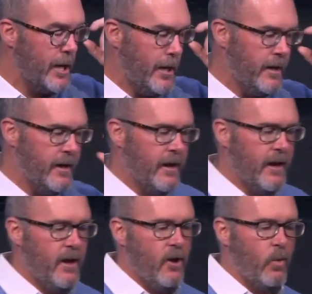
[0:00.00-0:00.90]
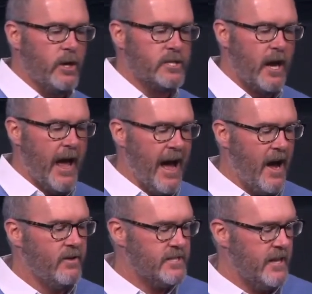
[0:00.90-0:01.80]
son, was
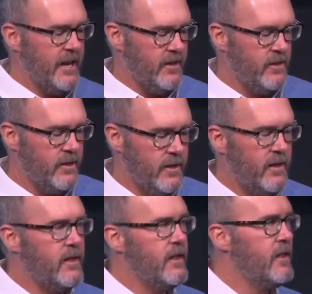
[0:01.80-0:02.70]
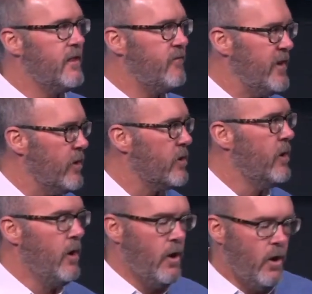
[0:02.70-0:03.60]
out in the
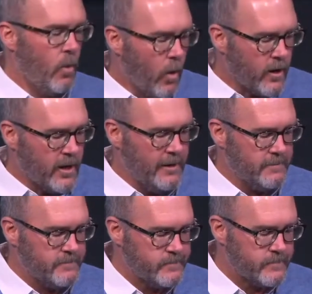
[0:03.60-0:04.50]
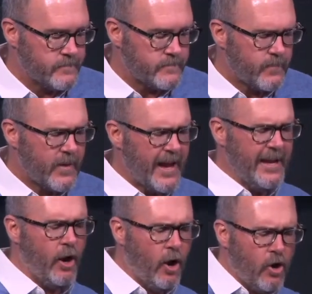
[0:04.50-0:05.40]
field working.
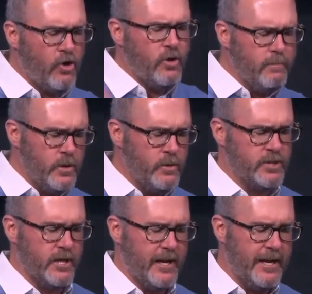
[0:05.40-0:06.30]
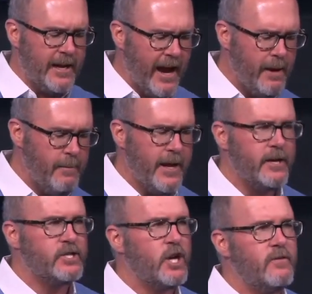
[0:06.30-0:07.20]
And he heard the music and he came in
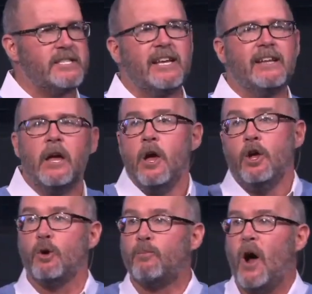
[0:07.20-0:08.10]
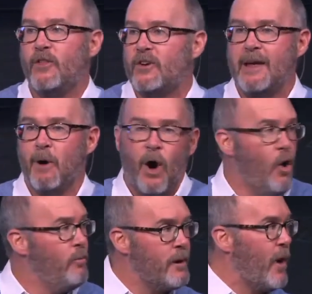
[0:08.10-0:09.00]
and a servant said, your brother came
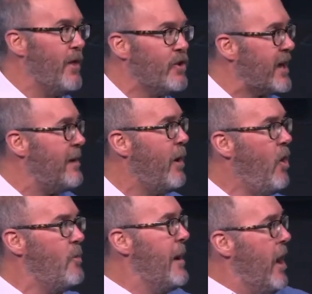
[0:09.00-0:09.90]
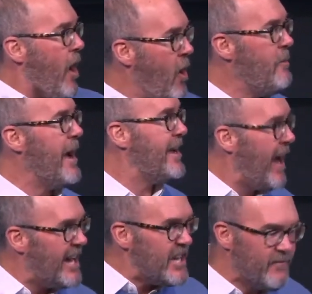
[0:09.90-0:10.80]
home, your brother came home. Oh my
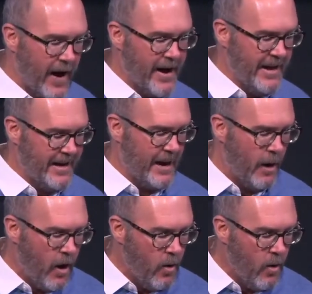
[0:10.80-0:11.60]
gosh, he finally came